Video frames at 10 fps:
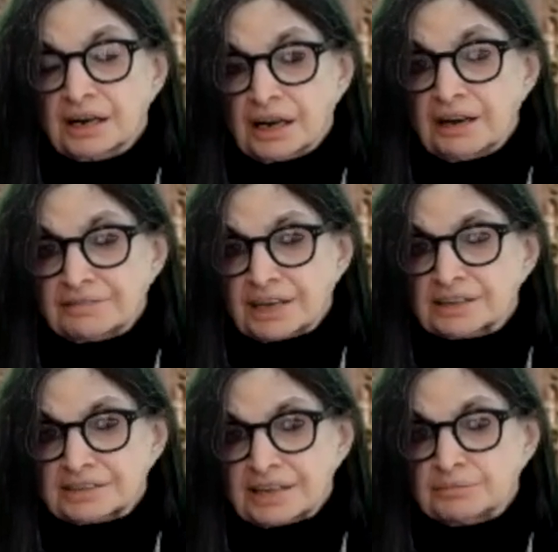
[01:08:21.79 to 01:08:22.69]
I have
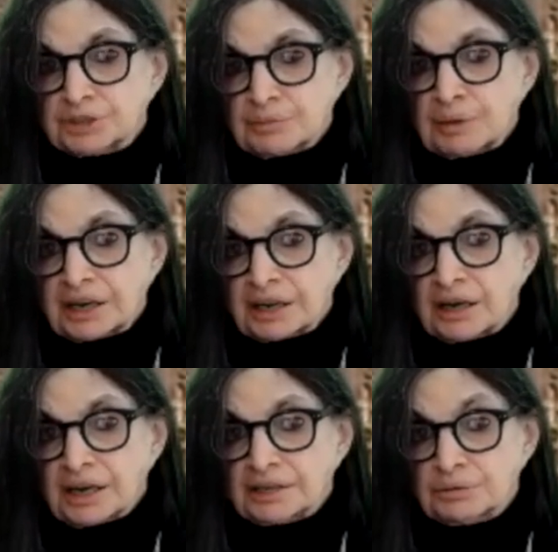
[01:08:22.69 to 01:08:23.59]
that same shamanic
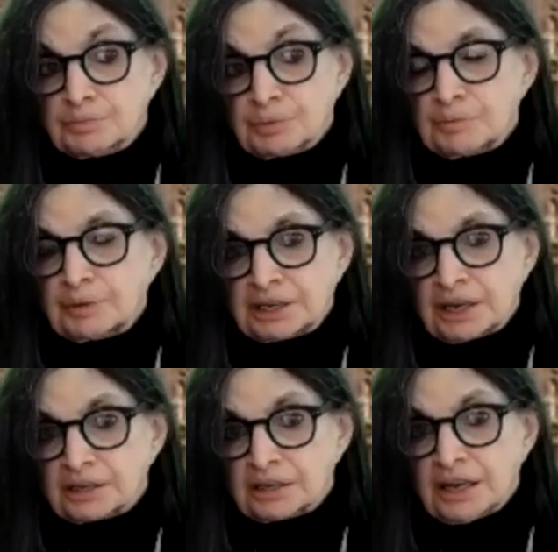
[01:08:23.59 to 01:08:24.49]
guide who brought me in
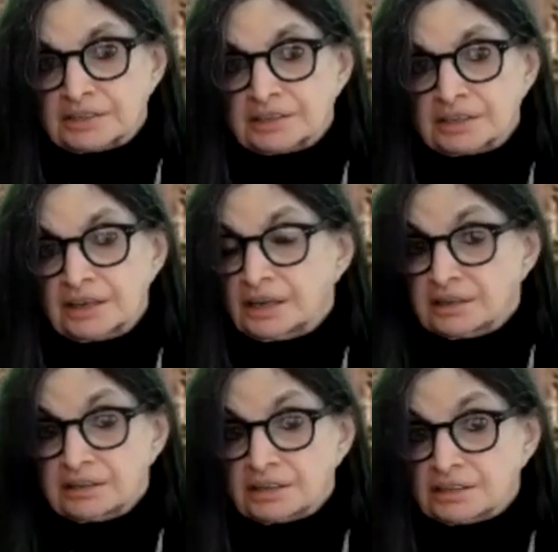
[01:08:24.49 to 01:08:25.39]
that closet.
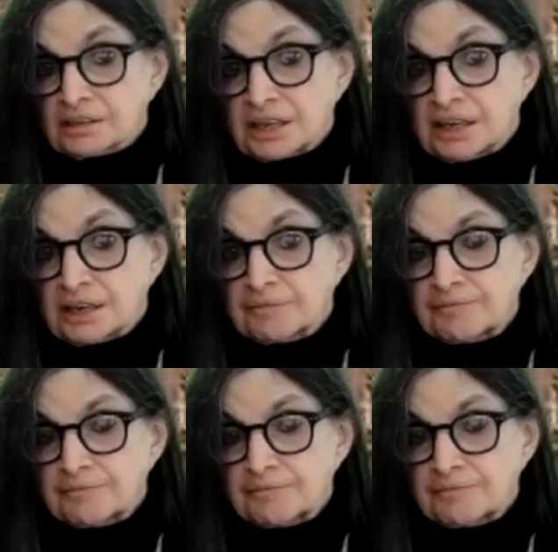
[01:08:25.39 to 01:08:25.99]
They're still here.